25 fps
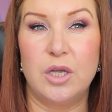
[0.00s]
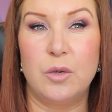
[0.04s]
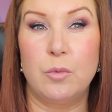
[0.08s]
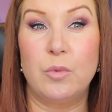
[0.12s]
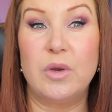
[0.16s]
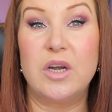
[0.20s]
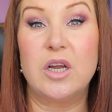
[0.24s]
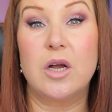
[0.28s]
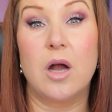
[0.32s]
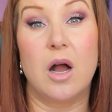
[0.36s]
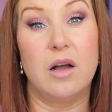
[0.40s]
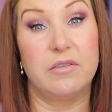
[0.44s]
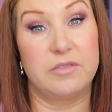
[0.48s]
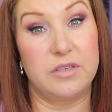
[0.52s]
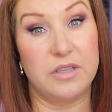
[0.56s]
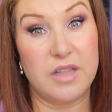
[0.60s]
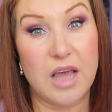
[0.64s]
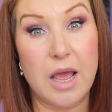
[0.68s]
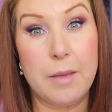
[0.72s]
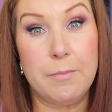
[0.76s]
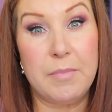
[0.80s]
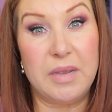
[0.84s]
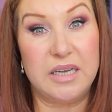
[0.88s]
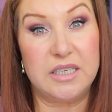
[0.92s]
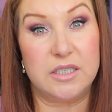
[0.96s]
we look after
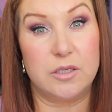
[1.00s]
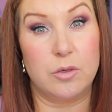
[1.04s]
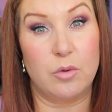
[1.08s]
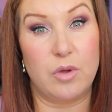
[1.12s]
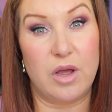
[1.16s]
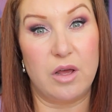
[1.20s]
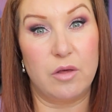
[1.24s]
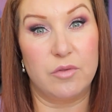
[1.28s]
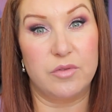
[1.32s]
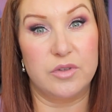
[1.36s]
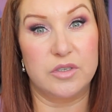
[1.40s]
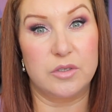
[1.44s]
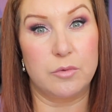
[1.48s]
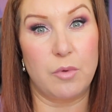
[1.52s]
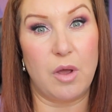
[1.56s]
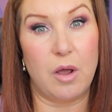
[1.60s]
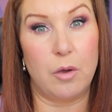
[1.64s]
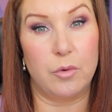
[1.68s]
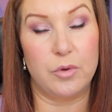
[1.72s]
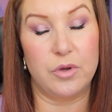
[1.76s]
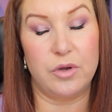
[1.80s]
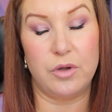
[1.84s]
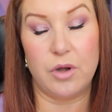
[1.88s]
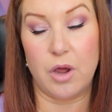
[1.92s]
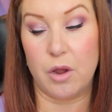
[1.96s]
their mental health as
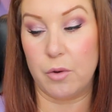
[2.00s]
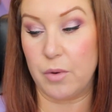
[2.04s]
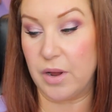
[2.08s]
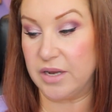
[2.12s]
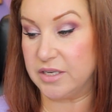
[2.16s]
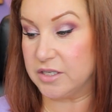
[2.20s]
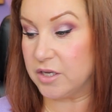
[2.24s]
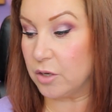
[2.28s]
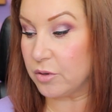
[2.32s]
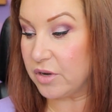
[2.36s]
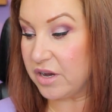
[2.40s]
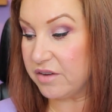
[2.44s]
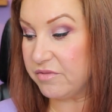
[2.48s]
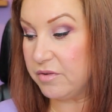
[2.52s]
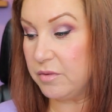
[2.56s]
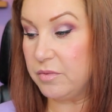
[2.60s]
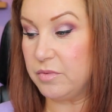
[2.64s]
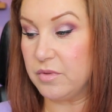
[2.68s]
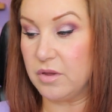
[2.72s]
well, you know, and so giving